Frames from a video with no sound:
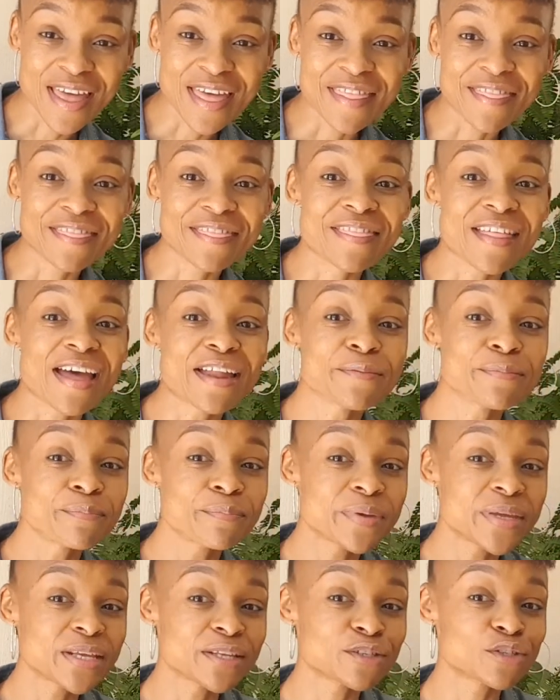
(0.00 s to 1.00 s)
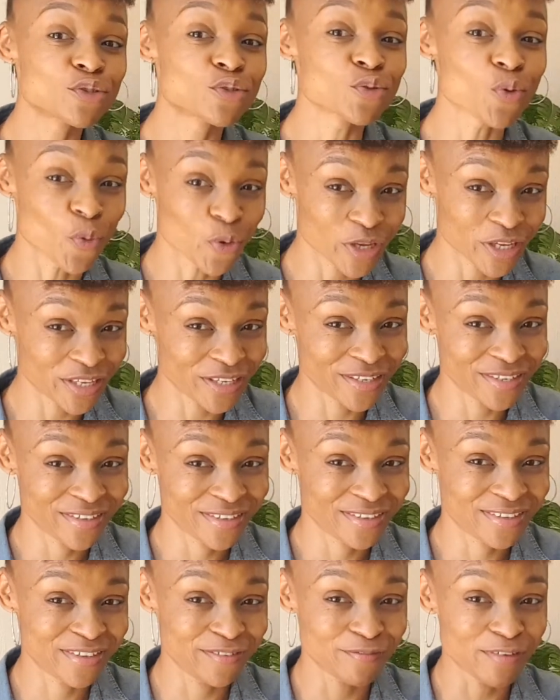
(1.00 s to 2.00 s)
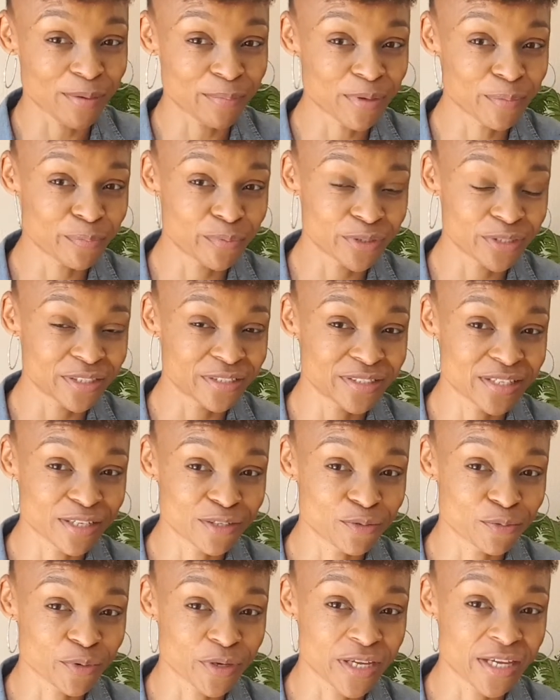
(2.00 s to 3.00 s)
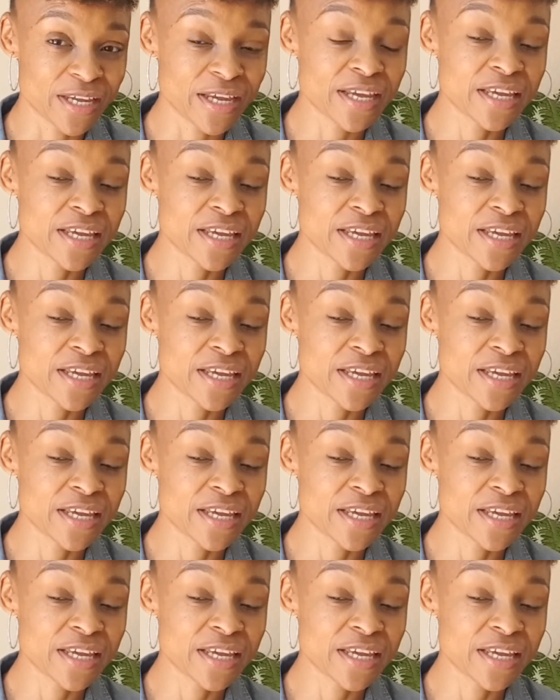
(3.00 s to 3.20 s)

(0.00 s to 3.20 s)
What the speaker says: than being soggy, if I may put it that way.